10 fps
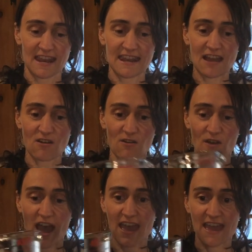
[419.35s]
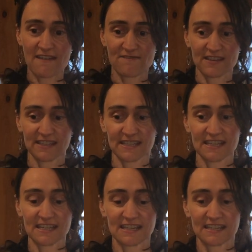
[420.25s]
Now, if this
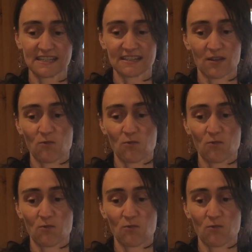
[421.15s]
is